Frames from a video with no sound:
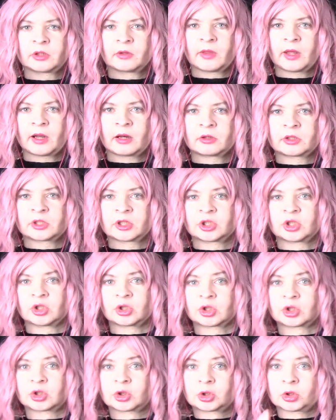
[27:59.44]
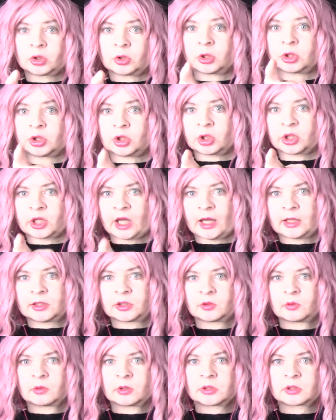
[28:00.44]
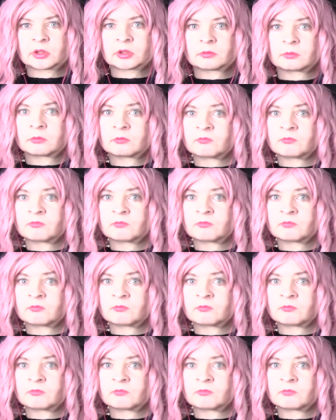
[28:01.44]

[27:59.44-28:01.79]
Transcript: do that, or did your did your dad do it?